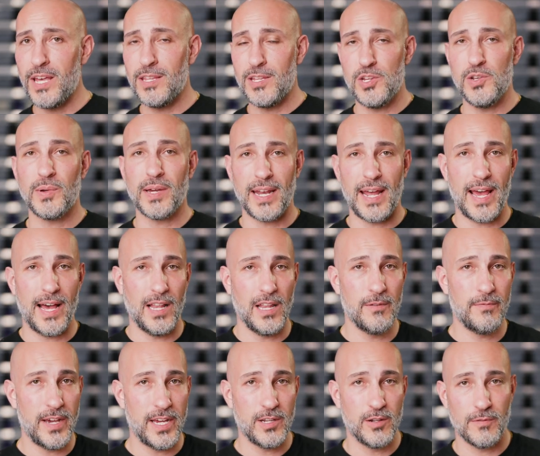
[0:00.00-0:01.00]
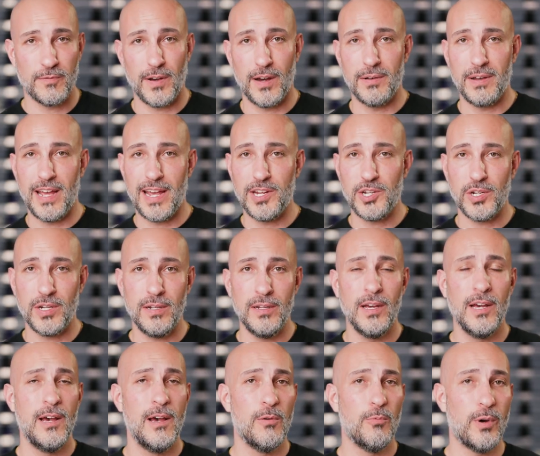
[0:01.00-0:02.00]
that you can elevate your foundation
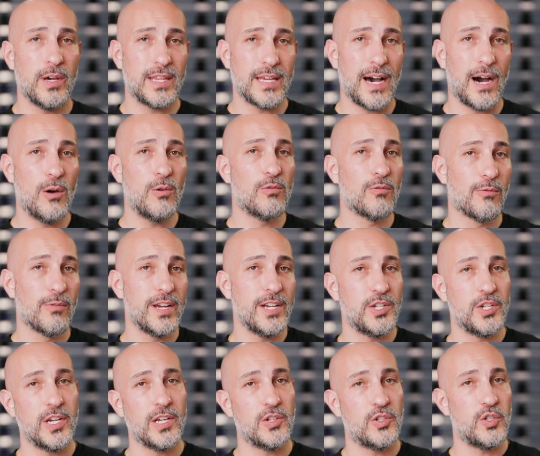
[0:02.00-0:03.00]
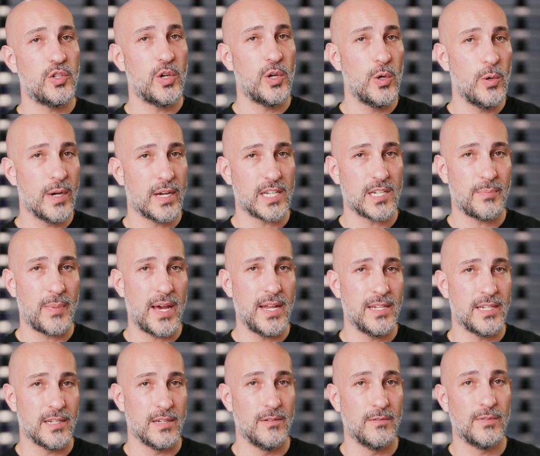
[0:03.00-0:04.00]
without reaching too
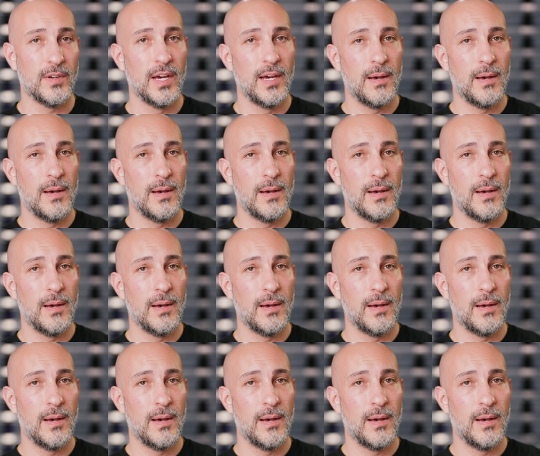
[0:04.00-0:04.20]
expensive,